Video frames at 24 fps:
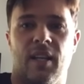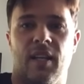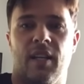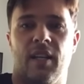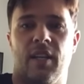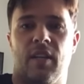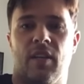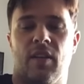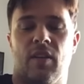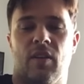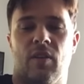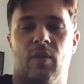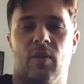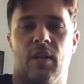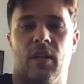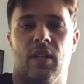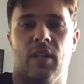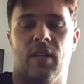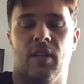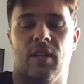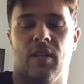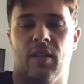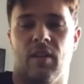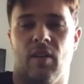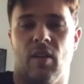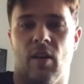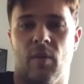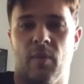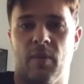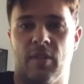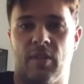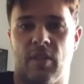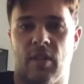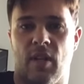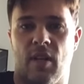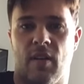you know uh,
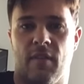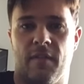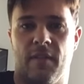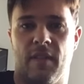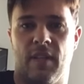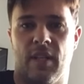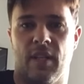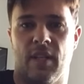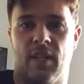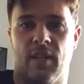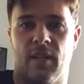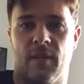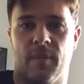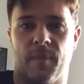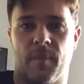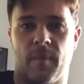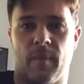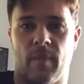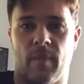always loved uh,